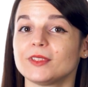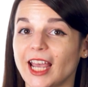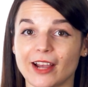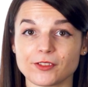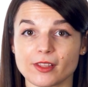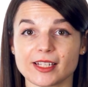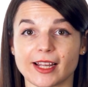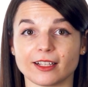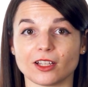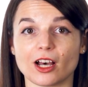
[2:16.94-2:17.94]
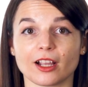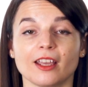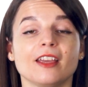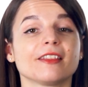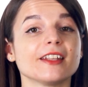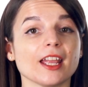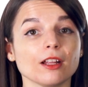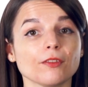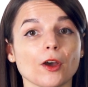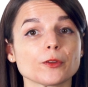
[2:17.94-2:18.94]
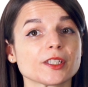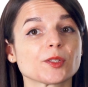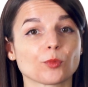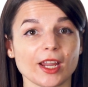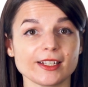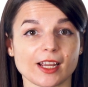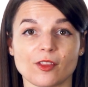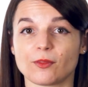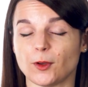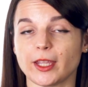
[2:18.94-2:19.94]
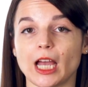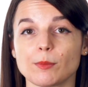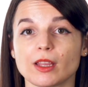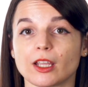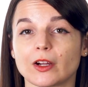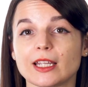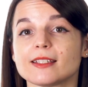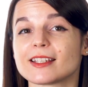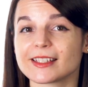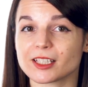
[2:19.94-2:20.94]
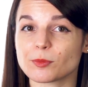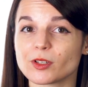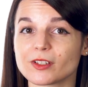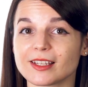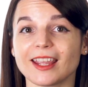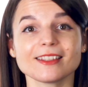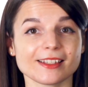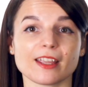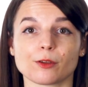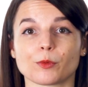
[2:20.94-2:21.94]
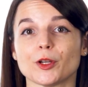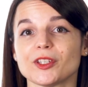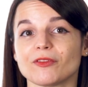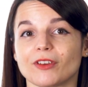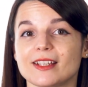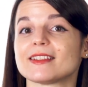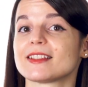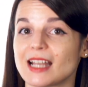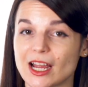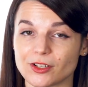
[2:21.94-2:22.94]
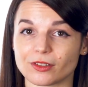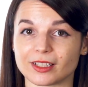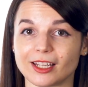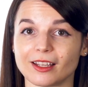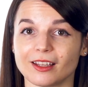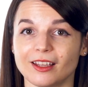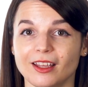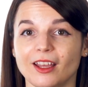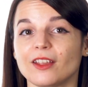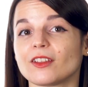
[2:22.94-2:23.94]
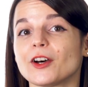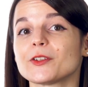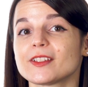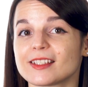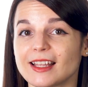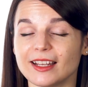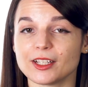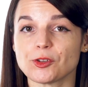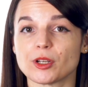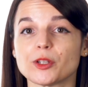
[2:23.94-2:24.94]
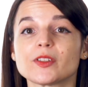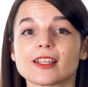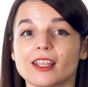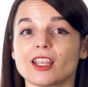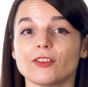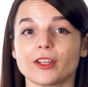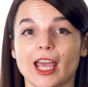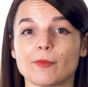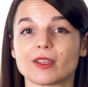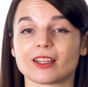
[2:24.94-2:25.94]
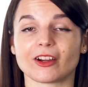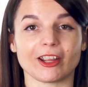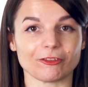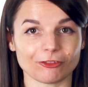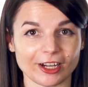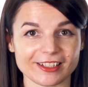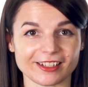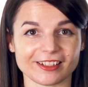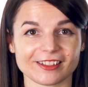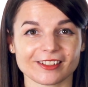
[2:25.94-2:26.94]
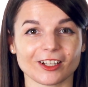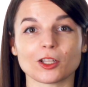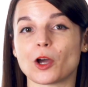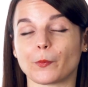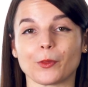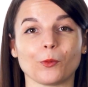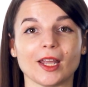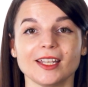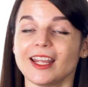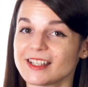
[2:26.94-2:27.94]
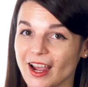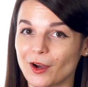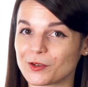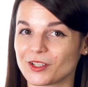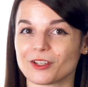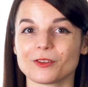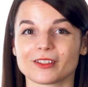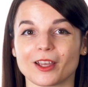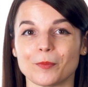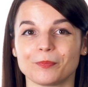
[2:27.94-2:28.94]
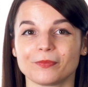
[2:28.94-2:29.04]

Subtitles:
After the dialogue, the native hosts break down the vocabulary into syllables and say the words and phrases naturally. The hosts then introduce the key vocabulary and phrases, along with when and how to use them.